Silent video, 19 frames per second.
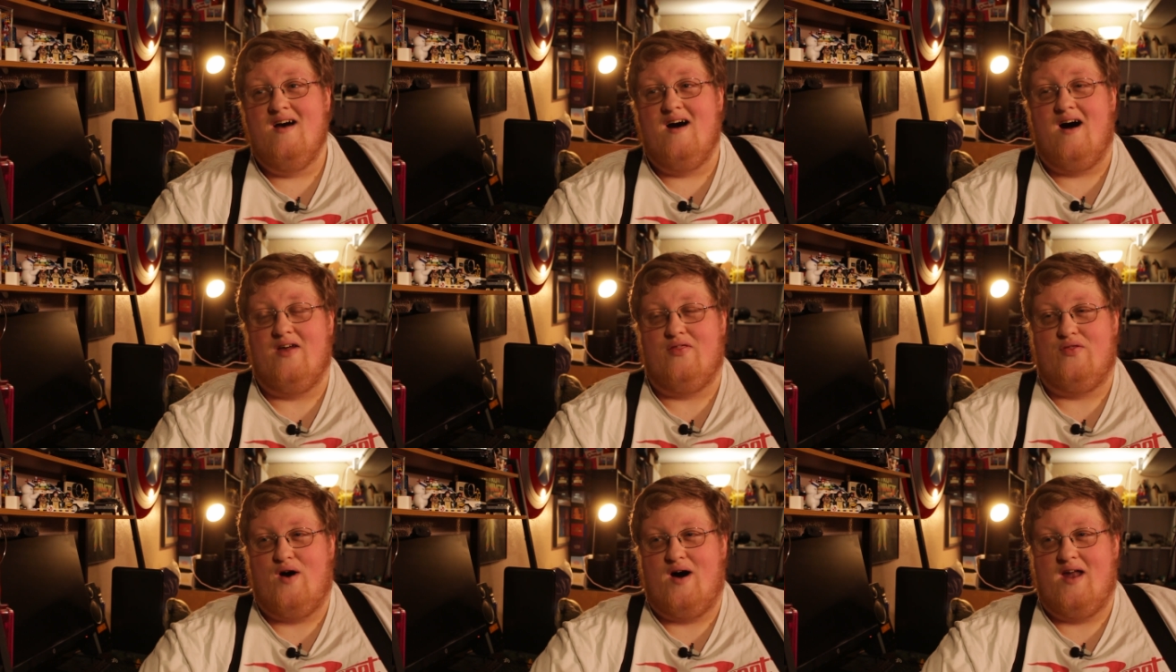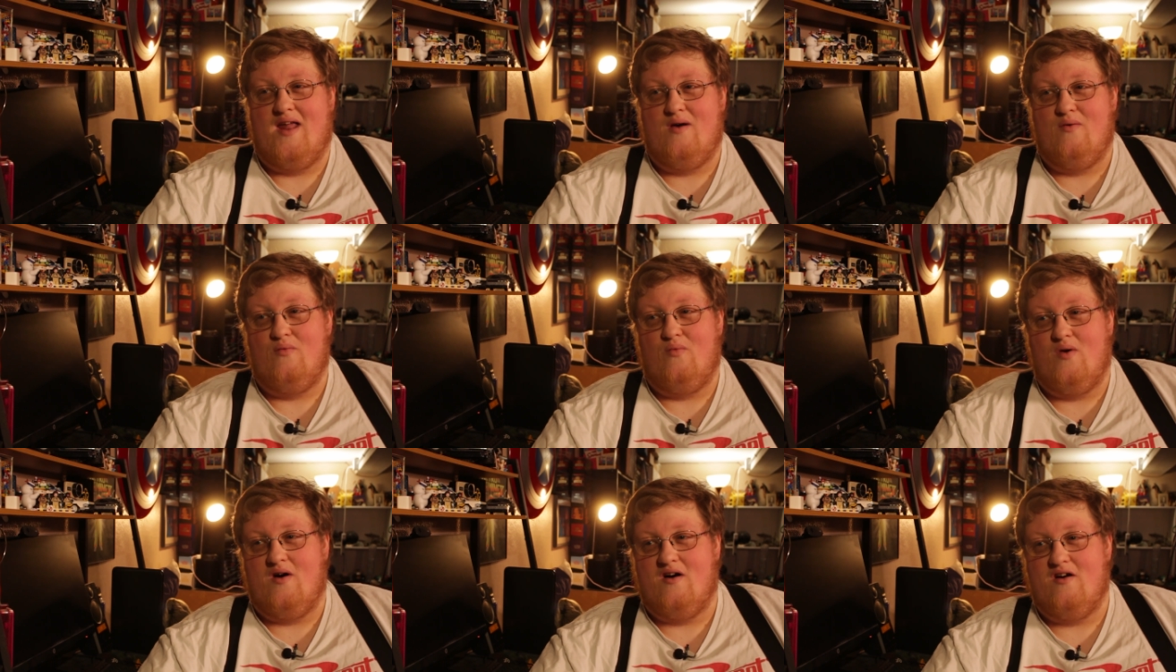I thought
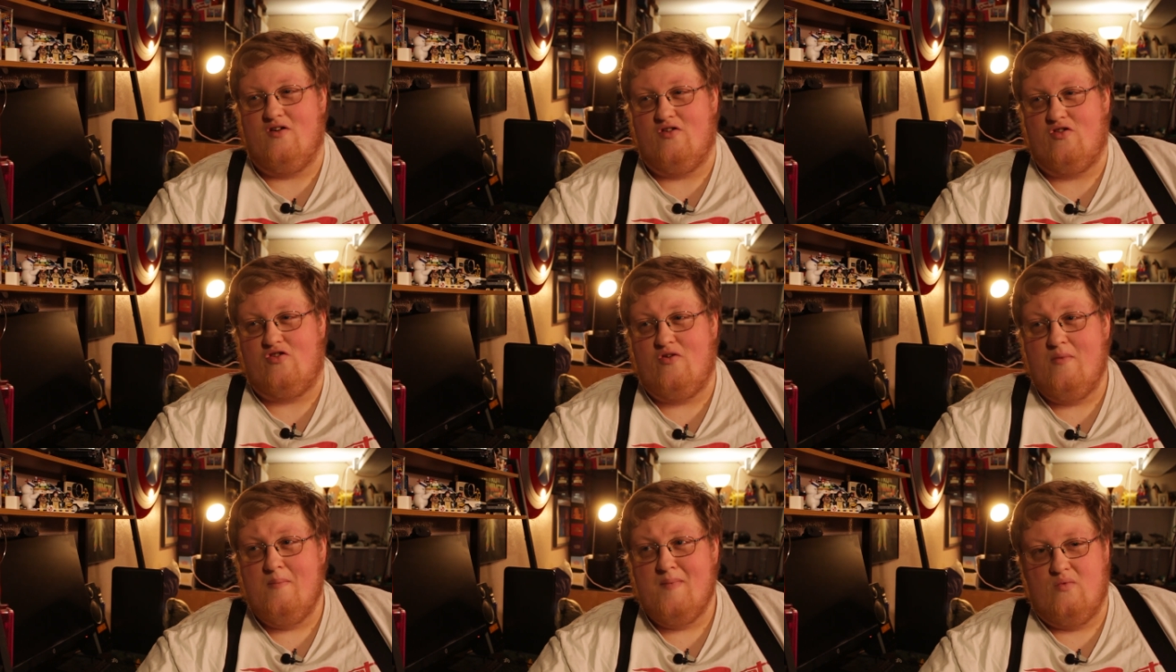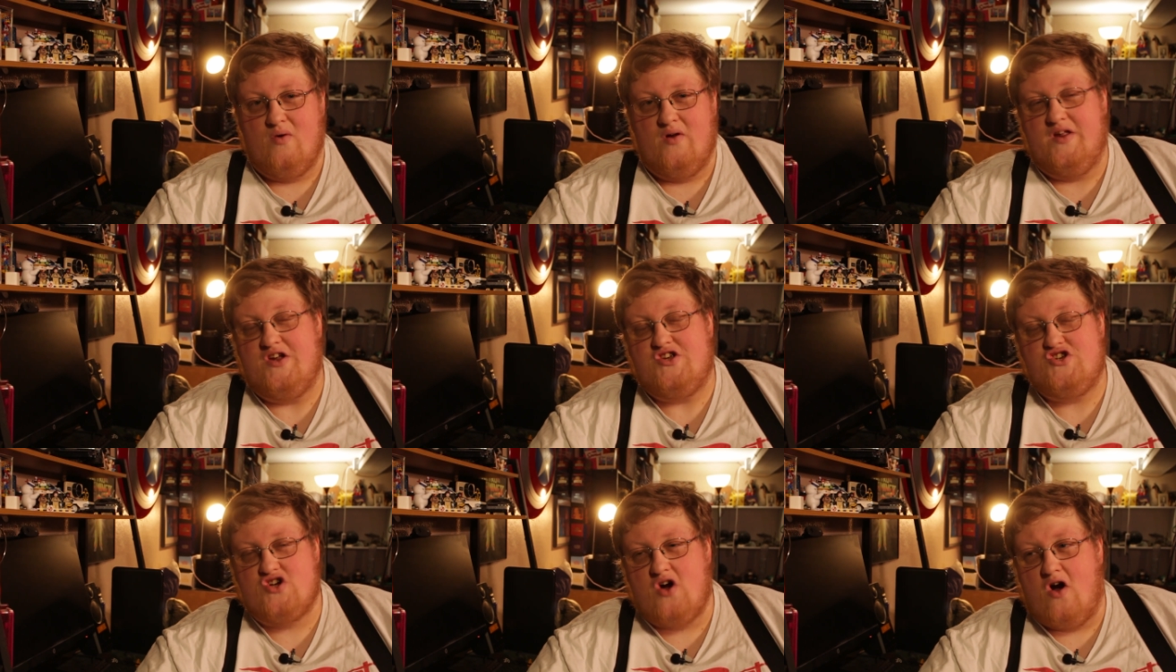it was
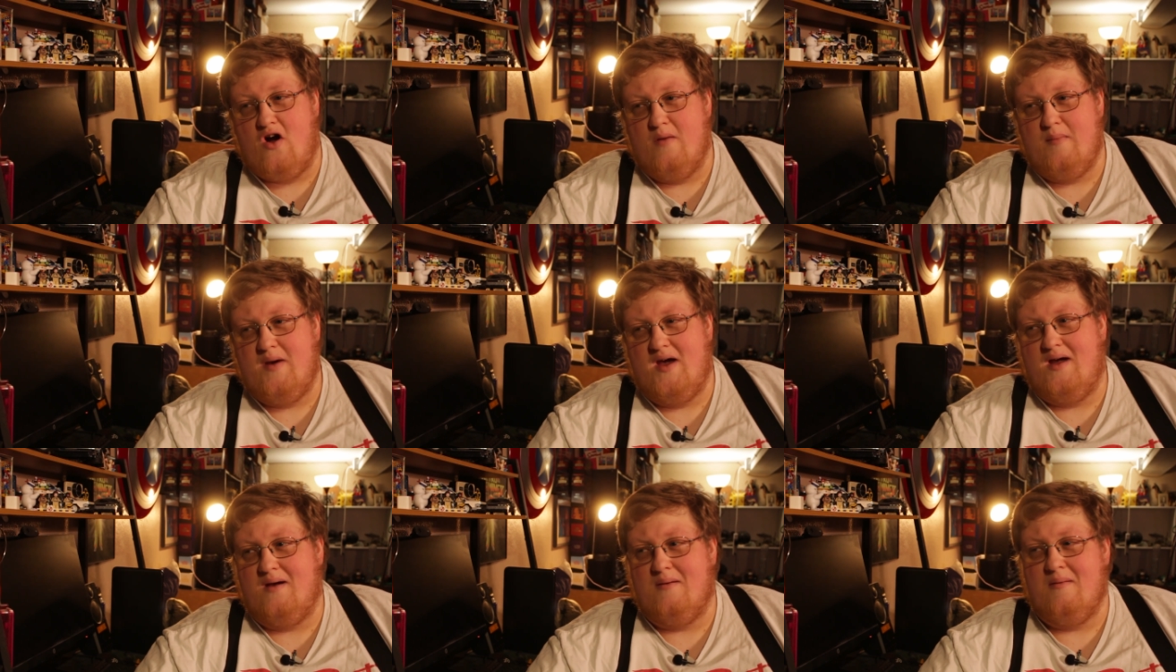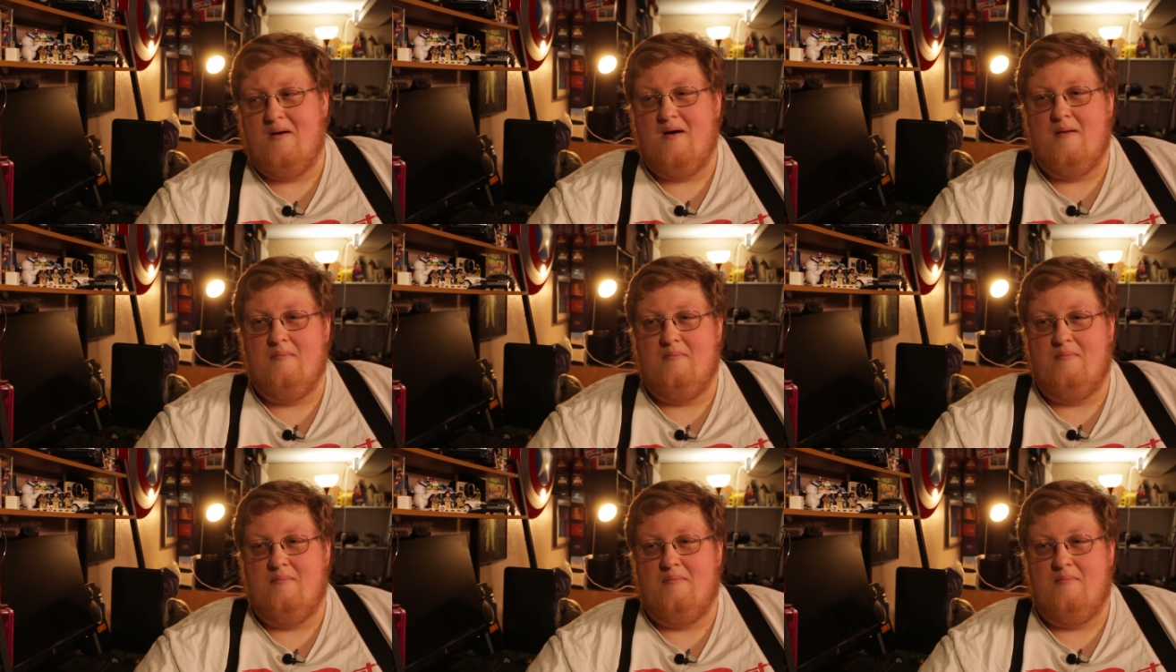really charming,